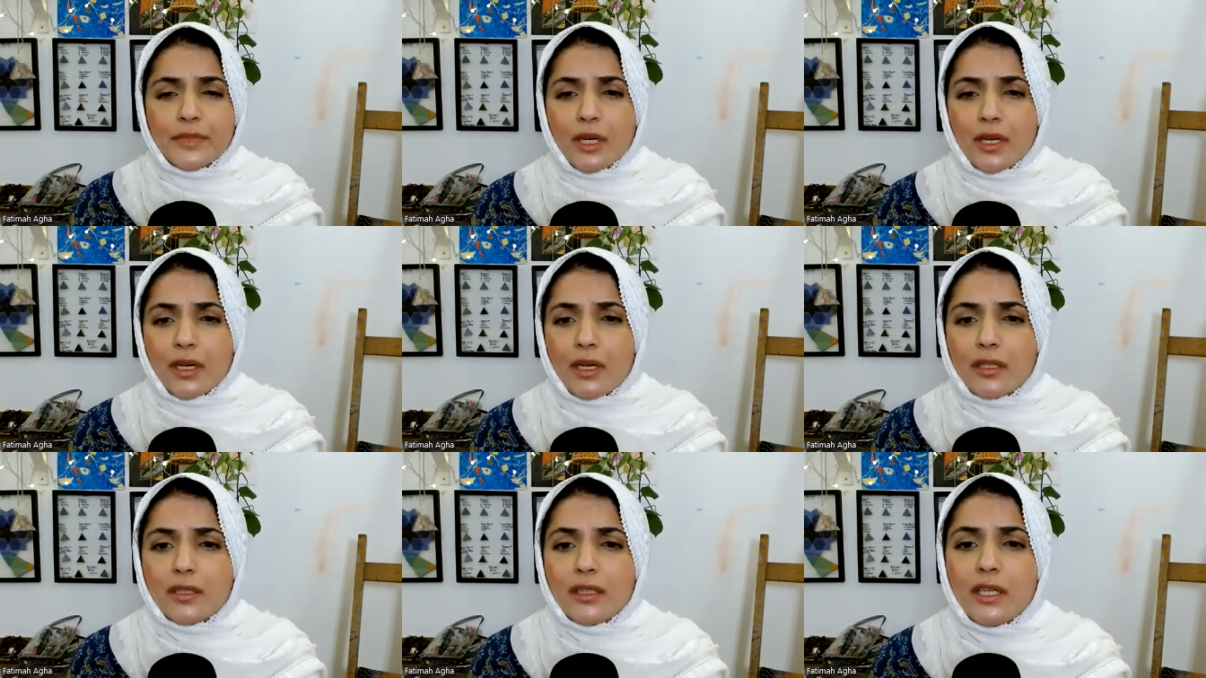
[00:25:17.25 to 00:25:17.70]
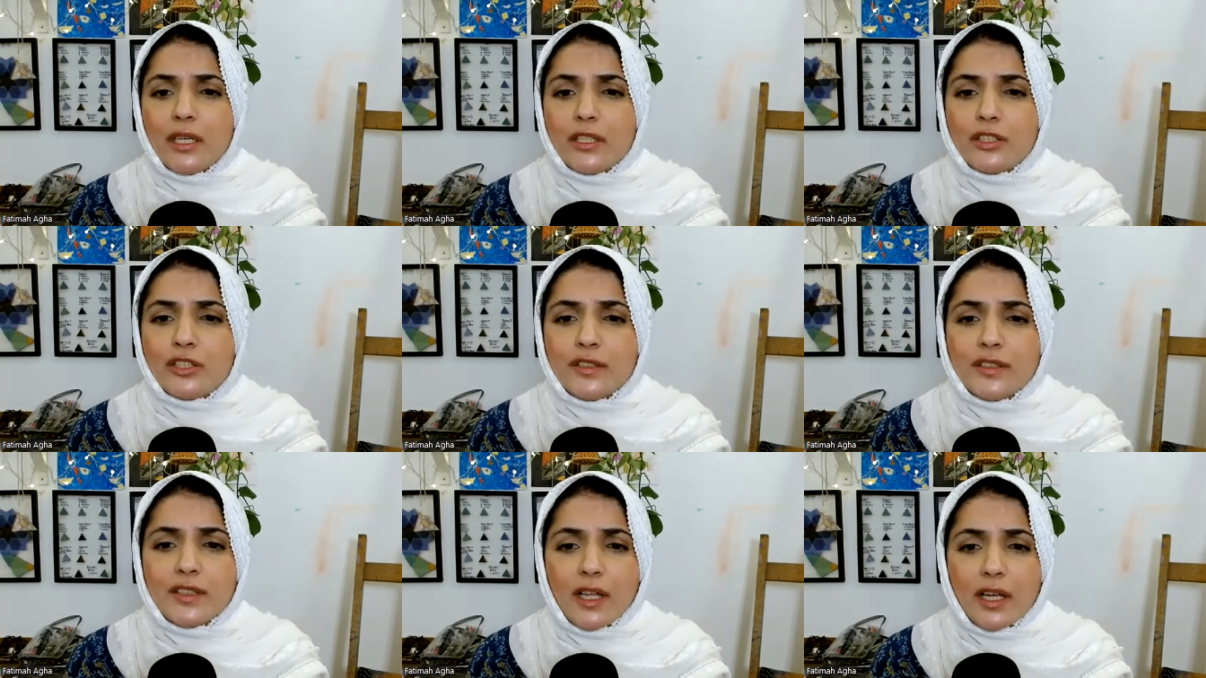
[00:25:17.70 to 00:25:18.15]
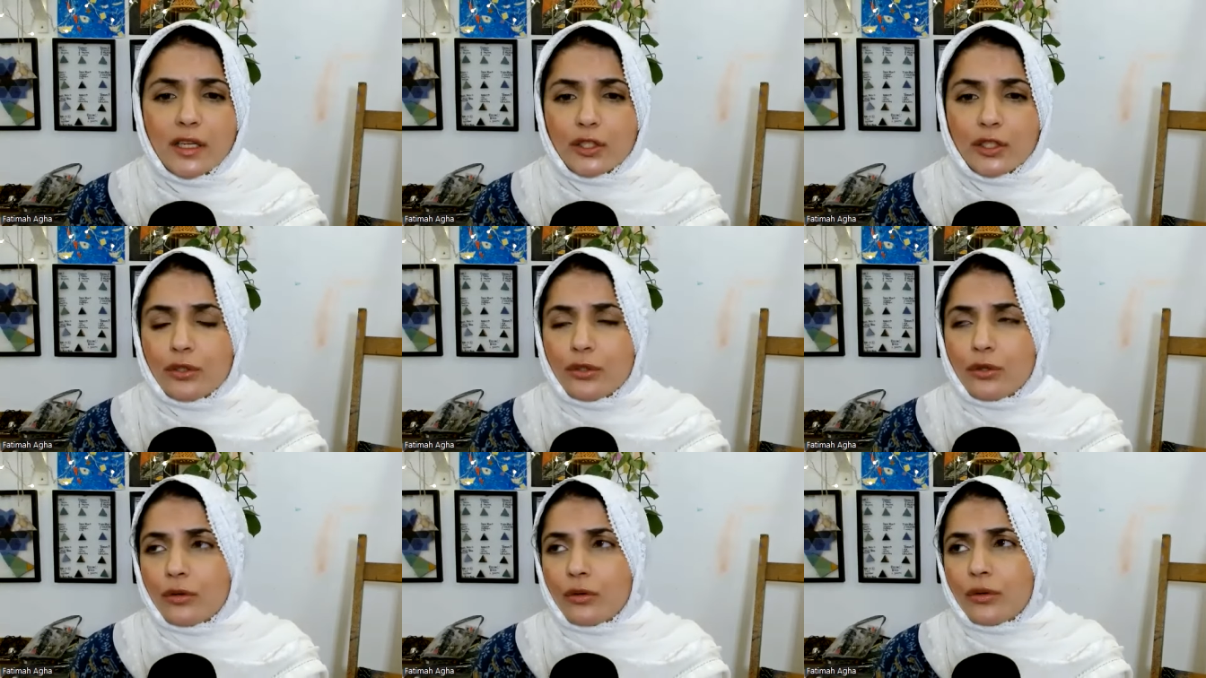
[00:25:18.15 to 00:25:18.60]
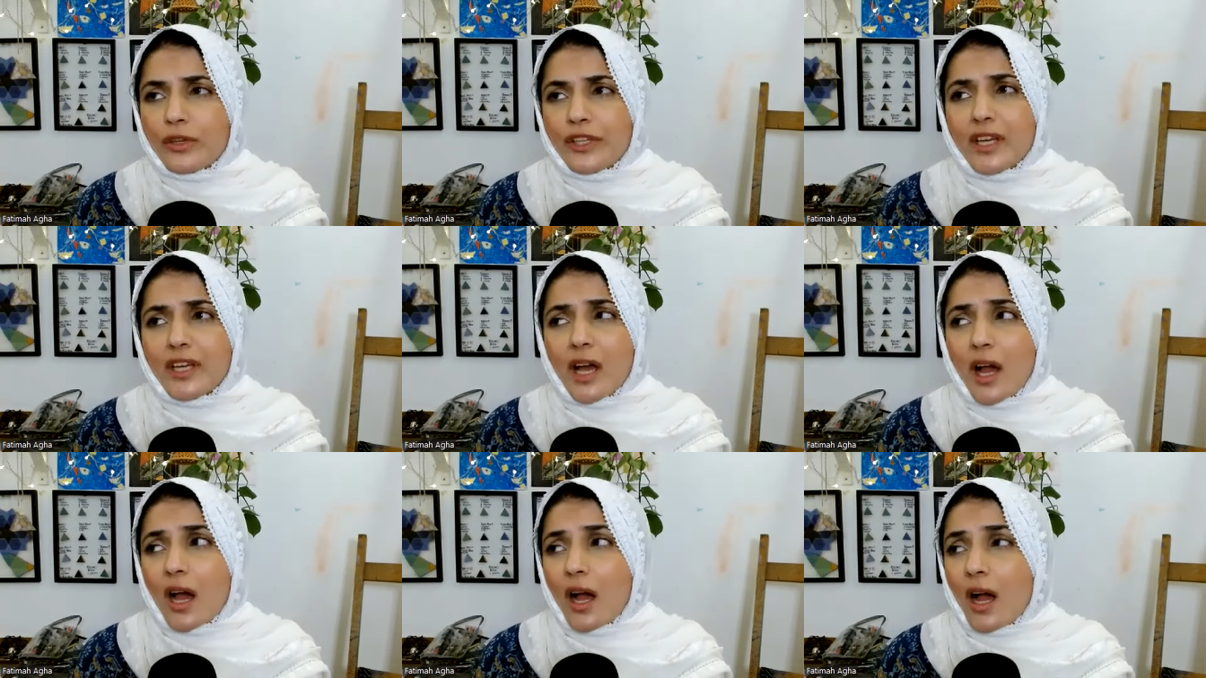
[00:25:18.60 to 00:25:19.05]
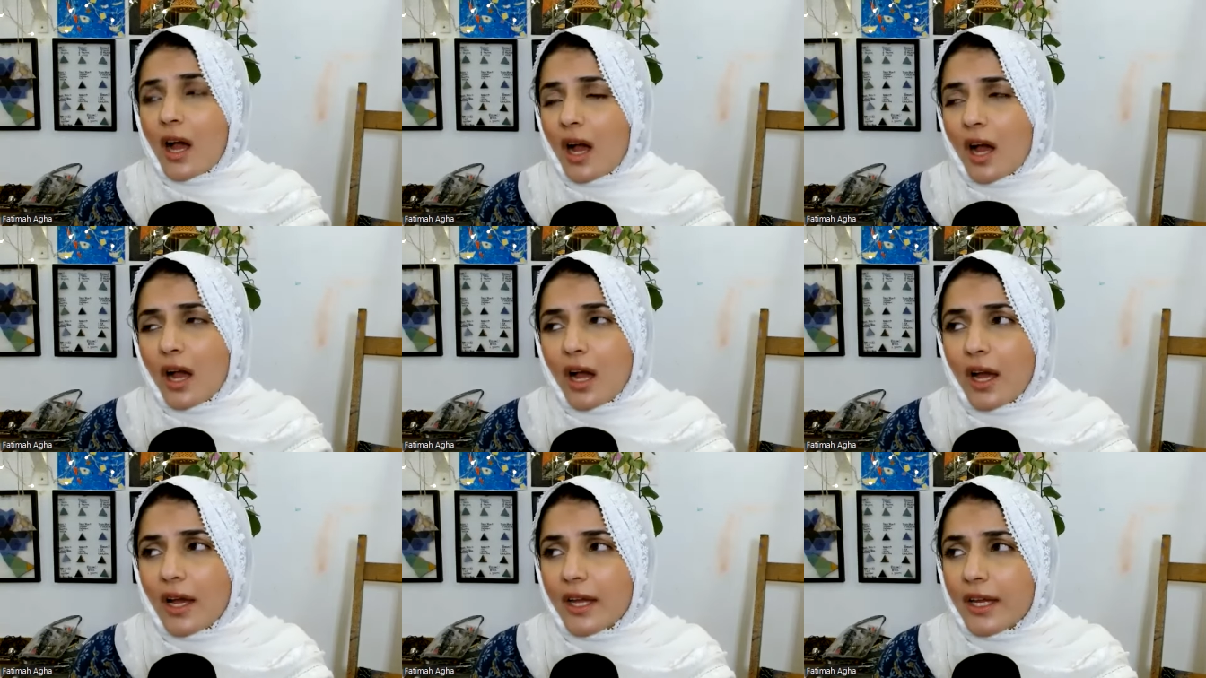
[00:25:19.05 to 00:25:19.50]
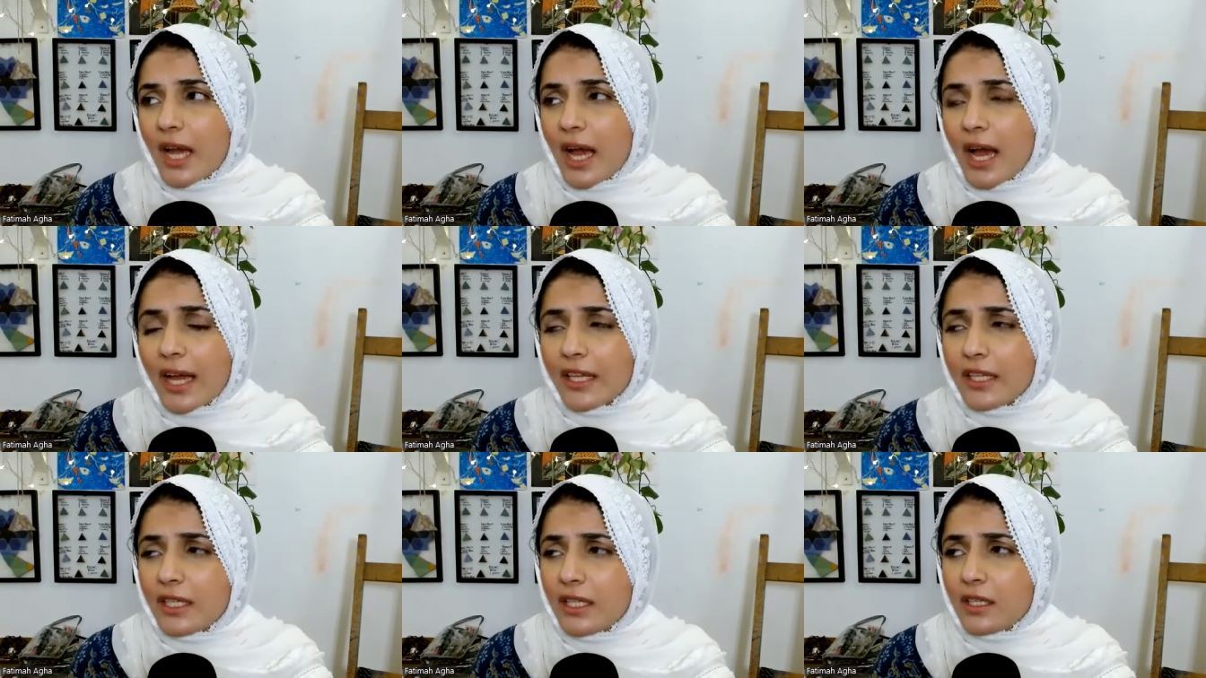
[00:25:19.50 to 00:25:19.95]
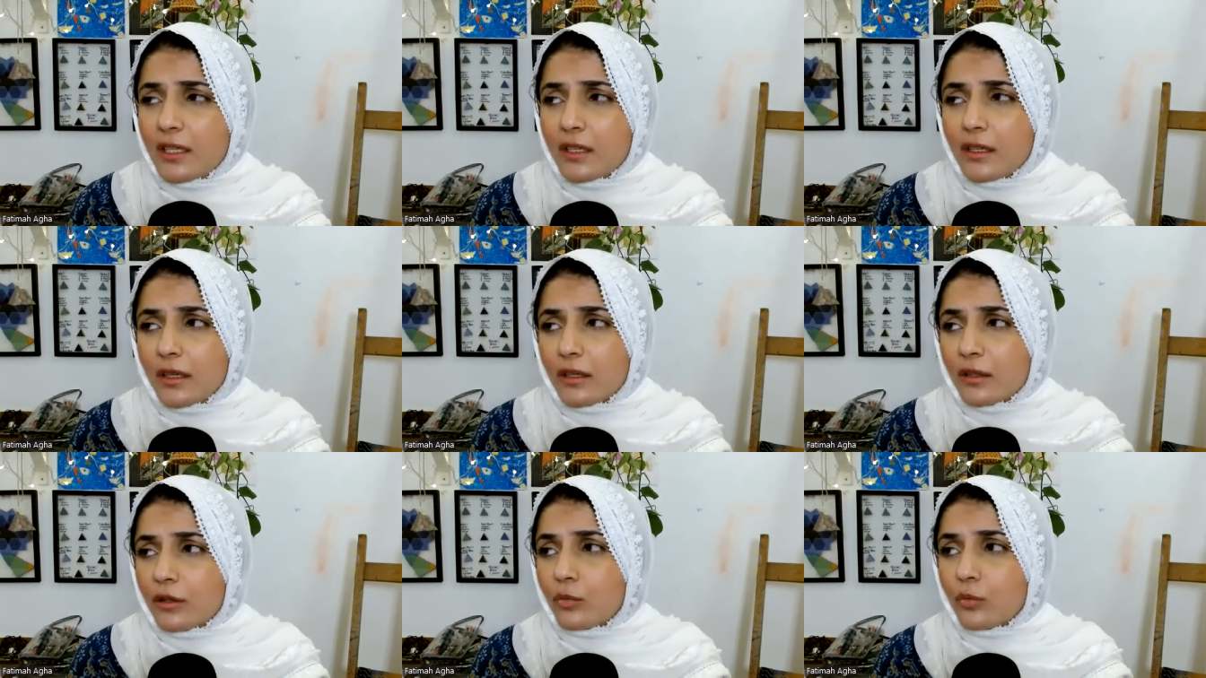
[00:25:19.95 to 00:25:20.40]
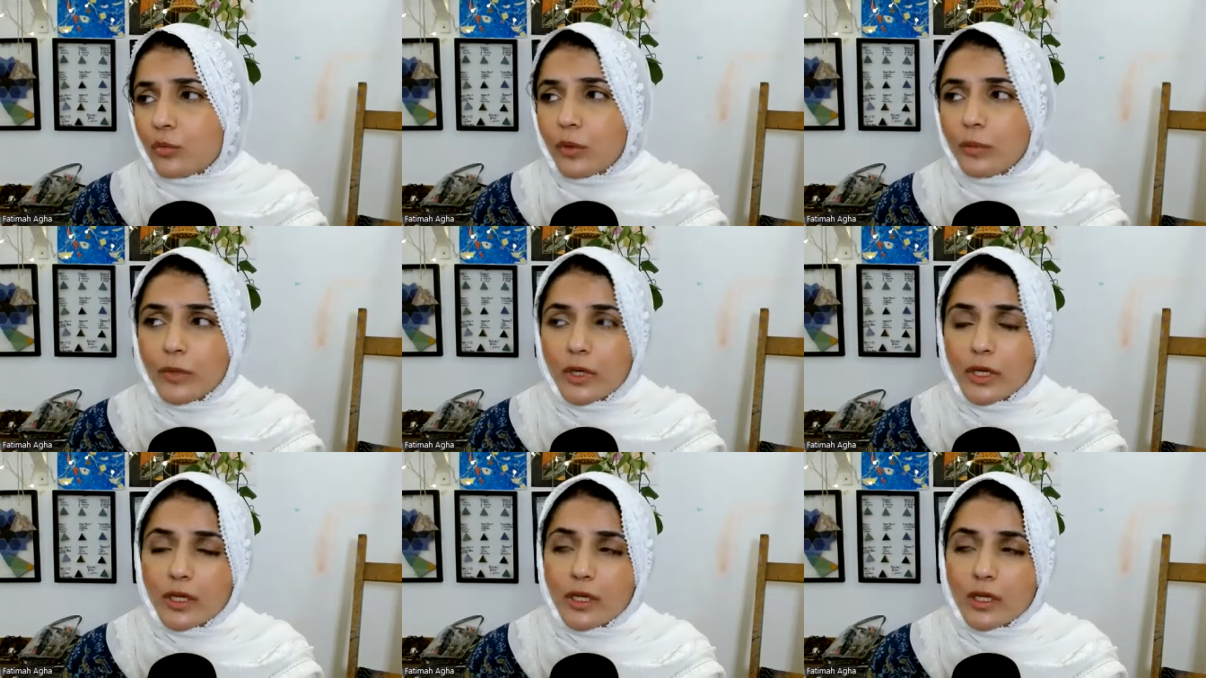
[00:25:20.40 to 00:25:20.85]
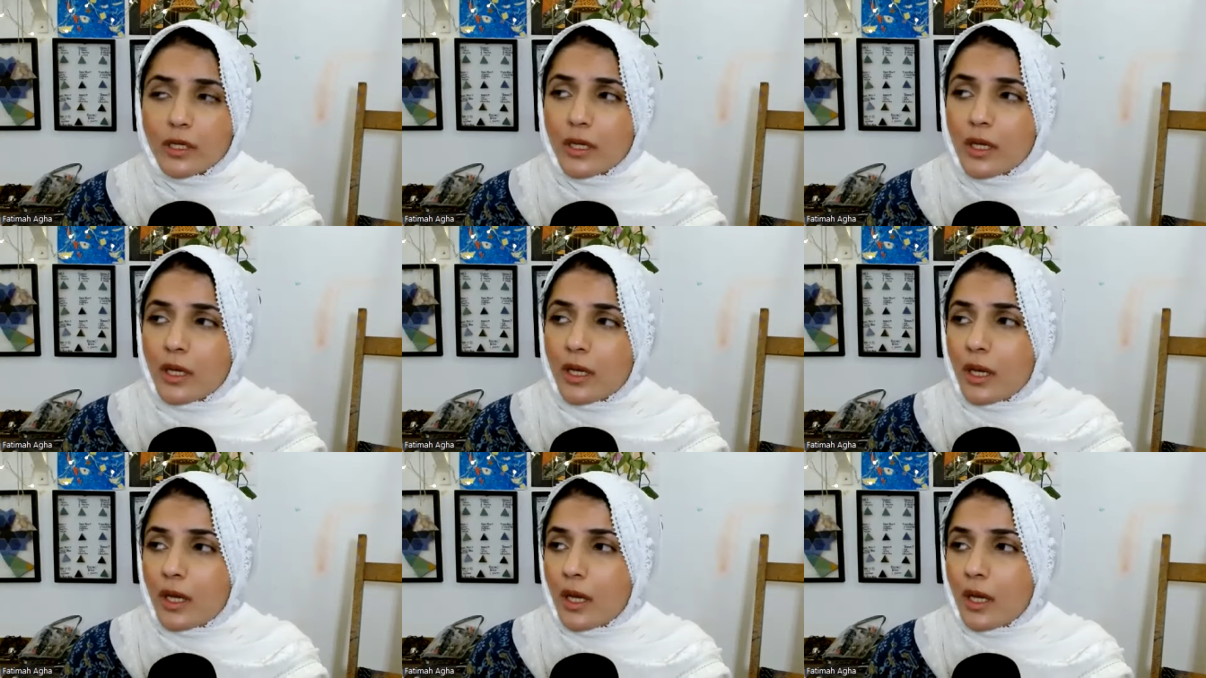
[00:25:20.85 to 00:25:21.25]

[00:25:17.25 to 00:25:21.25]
uh, they're just like you know, yeah, I I need another woman.